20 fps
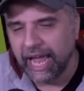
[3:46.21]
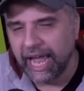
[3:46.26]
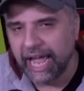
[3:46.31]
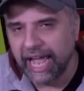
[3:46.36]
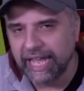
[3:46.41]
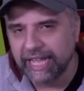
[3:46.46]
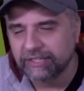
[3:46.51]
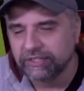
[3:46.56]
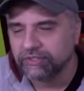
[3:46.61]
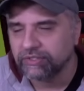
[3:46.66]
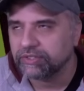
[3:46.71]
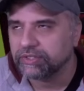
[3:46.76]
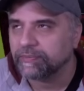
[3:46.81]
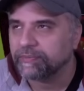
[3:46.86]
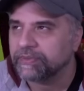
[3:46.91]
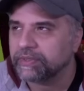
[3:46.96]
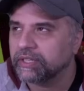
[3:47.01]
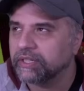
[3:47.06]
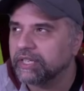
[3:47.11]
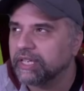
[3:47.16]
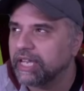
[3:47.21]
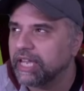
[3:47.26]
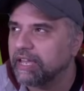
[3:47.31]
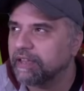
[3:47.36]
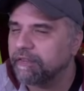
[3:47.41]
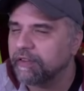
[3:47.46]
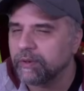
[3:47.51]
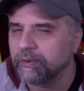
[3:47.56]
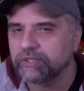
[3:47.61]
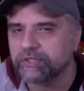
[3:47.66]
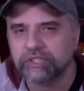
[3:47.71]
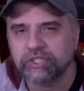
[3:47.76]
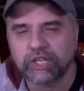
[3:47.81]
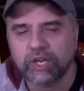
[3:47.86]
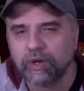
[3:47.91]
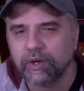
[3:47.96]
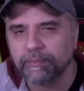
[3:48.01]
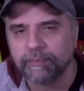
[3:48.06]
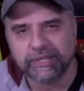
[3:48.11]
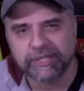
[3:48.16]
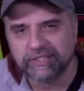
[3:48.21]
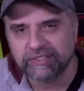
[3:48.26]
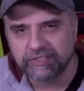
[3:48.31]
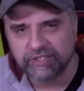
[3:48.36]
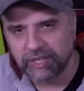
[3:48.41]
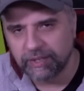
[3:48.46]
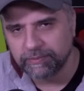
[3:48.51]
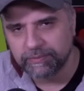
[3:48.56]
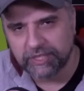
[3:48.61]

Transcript: and if he was to go and put the same